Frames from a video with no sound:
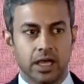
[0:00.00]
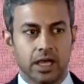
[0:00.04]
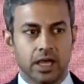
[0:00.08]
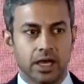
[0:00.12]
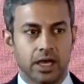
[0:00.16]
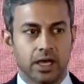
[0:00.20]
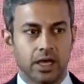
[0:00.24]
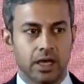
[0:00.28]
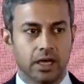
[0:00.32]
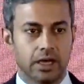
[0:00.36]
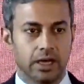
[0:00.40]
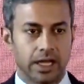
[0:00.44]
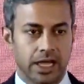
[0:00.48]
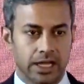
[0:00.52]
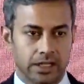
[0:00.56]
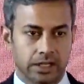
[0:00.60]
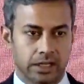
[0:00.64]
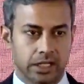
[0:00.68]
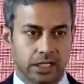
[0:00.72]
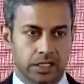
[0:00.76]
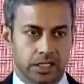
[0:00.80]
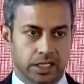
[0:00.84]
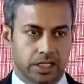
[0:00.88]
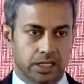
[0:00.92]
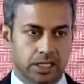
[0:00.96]
as
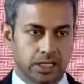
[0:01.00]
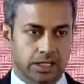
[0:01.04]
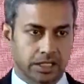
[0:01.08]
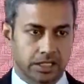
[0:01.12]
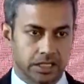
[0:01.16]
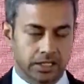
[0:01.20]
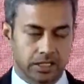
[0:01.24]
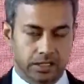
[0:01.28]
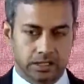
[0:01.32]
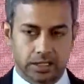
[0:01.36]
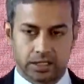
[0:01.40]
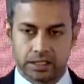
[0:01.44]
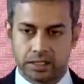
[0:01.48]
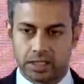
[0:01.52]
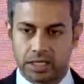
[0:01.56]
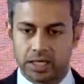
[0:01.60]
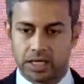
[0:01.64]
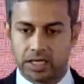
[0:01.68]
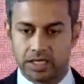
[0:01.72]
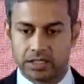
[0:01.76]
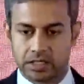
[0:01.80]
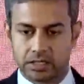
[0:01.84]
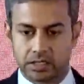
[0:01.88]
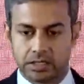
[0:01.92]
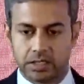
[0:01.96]
I think in the
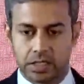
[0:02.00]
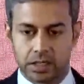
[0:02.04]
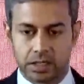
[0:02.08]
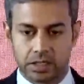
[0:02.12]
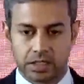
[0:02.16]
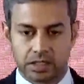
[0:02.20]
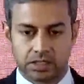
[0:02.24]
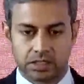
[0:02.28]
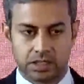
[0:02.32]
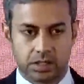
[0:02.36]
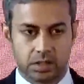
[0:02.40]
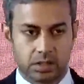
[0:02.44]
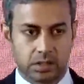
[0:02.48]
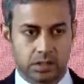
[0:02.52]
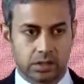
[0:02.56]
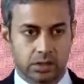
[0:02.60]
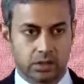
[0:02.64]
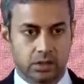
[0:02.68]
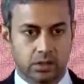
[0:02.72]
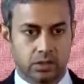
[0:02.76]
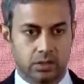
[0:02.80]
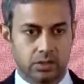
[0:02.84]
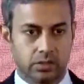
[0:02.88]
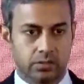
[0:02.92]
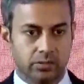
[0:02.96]
last discussion
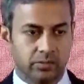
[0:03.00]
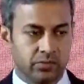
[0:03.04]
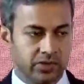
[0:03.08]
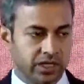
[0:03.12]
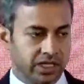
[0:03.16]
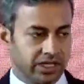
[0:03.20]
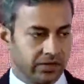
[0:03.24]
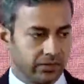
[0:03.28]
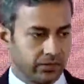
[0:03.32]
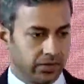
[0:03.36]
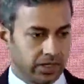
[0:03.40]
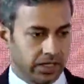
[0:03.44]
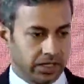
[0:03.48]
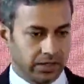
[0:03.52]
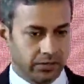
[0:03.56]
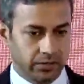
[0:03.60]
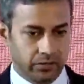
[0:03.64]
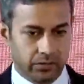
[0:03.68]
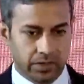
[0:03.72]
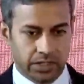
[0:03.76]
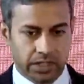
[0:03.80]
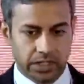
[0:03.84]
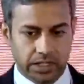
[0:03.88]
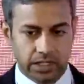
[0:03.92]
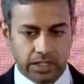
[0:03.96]
also,
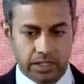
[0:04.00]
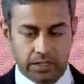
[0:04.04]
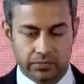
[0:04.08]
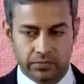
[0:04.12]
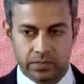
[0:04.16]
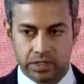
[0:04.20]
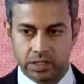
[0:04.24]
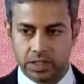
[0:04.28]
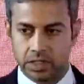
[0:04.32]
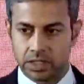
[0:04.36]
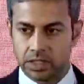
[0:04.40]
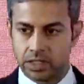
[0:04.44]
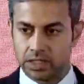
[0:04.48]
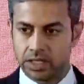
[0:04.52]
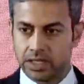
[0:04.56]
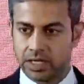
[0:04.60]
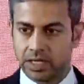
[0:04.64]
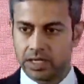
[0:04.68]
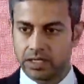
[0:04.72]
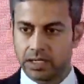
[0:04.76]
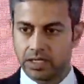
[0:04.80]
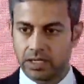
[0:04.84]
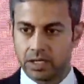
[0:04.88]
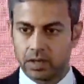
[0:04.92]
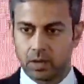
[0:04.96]
we heard
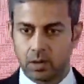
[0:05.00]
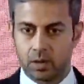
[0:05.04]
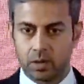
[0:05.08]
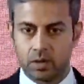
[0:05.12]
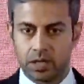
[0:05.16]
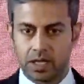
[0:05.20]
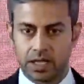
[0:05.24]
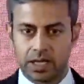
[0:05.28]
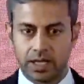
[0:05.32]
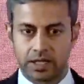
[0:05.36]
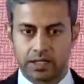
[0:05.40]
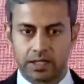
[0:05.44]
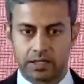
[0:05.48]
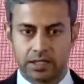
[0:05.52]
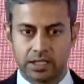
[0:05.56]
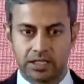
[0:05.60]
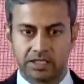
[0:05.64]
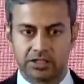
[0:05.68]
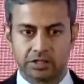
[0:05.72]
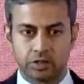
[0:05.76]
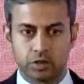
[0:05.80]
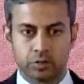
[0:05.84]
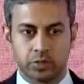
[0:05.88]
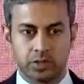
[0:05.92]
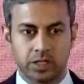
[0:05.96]
that all that
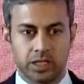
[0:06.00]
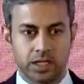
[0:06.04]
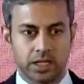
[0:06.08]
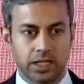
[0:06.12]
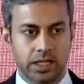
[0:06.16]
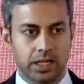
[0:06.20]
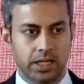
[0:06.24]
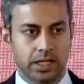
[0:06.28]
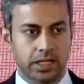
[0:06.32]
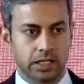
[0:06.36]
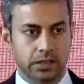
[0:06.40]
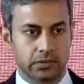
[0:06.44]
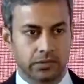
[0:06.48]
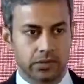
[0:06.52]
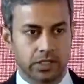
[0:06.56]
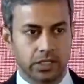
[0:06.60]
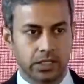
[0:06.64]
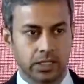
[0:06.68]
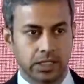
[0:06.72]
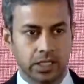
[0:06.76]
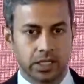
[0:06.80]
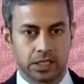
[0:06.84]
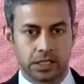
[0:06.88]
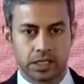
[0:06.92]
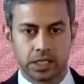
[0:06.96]
needs to be done lies within
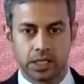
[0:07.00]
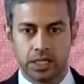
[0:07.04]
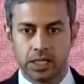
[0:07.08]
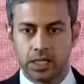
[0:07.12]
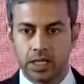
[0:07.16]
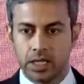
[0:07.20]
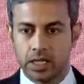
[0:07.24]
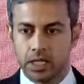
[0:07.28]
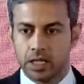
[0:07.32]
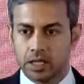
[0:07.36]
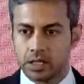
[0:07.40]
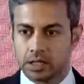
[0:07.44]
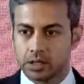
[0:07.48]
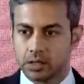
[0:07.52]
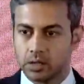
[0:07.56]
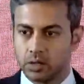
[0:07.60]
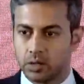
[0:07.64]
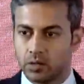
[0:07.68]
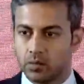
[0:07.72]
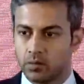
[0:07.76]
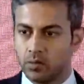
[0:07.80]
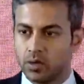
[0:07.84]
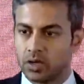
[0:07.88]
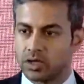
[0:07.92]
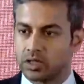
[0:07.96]
us. So
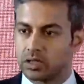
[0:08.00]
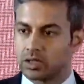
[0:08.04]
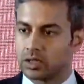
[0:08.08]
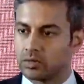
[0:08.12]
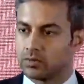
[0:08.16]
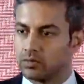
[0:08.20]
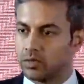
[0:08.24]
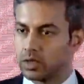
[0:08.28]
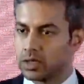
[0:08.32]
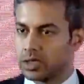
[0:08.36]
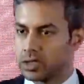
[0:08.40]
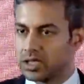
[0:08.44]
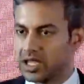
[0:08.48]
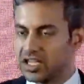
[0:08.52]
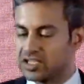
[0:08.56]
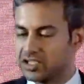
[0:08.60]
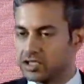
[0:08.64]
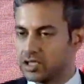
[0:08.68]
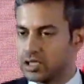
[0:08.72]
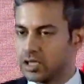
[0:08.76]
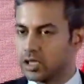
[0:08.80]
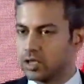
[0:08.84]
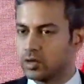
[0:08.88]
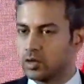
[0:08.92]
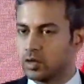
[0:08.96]
what
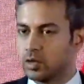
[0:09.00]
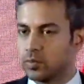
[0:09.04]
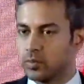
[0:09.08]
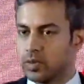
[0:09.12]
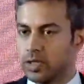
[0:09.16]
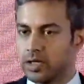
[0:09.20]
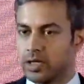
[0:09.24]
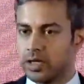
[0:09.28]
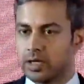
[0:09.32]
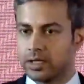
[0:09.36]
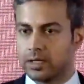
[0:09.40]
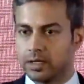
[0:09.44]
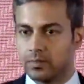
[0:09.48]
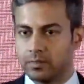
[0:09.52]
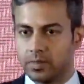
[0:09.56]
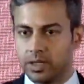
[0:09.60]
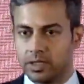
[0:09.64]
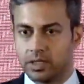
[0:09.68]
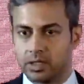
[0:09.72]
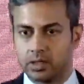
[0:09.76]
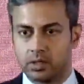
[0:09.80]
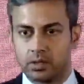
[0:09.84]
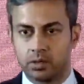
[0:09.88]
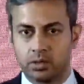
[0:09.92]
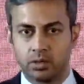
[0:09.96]
essentially could be done by
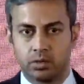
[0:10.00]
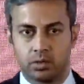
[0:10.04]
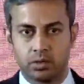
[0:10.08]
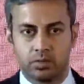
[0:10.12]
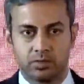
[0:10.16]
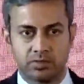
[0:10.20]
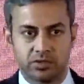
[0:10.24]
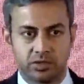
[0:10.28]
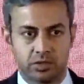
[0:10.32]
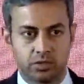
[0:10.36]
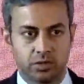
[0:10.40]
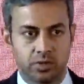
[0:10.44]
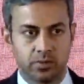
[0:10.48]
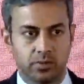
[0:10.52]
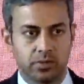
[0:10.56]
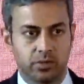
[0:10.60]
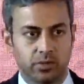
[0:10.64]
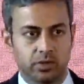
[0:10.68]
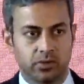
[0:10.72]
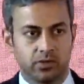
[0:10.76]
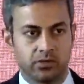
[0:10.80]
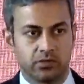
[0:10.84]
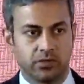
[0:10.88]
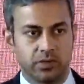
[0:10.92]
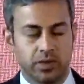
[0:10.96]
the tool rooms to
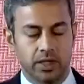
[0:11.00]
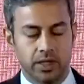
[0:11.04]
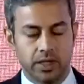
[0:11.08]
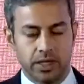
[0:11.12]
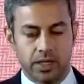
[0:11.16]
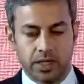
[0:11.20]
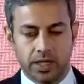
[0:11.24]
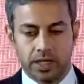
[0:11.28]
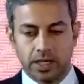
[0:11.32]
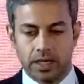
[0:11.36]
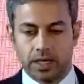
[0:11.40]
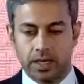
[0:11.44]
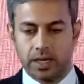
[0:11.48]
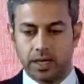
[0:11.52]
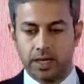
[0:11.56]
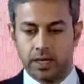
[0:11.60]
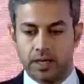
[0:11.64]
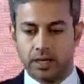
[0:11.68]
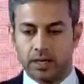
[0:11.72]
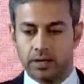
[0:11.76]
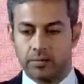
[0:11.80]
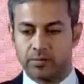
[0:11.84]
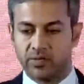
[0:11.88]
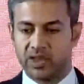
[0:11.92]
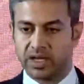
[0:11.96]
improve
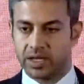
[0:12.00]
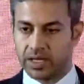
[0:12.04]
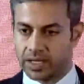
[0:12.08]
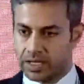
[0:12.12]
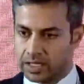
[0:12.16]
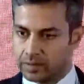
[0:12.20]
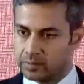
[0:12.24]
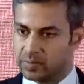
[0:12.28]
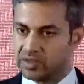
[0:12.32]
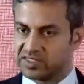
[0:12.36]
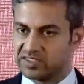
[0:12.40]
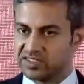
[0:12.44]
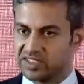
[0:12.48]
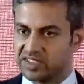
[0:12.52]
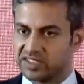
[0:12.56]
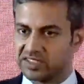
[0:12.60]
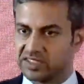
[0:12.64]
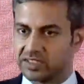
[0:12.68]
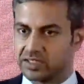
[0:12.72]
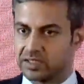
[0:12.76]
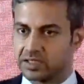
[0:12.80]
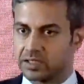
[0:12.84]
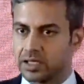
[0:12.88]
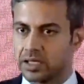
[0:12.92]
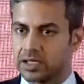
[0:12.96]
the current
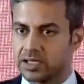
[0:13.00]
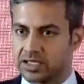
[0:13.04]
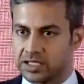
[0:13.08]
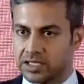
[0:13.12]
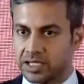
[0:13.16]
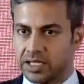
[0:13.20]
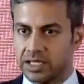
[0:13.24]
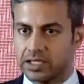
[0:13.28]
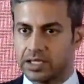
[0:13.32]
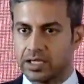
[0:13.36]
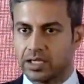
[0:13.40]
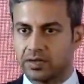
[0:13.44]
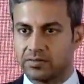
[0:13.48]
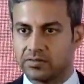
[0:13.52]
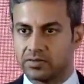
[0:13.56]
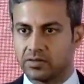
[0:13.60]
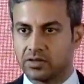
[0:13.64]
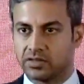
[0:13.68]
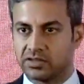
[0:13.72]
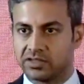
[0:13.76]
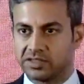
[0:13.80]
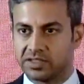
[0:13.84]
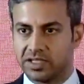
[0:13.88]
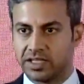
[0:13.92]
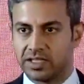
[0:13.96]
business state, and of
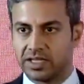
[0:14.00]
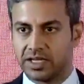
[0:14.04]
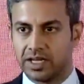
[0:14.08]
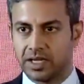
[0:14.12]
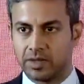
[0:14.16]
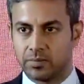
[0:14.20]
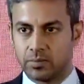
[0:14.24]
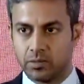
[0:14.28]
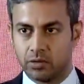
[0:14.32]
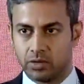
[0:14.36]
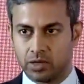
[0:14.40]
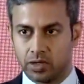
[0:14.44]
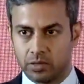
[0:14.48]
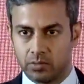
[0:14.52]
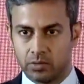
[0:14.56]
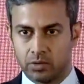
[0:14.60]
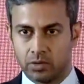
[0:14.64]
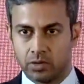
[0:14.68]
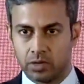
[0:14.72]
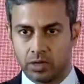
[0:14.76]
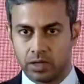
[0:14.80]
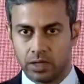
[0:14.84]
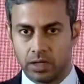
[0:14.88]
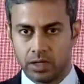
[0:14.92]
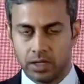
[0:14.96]
course then get more and
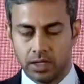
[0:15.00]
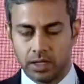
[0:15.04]
more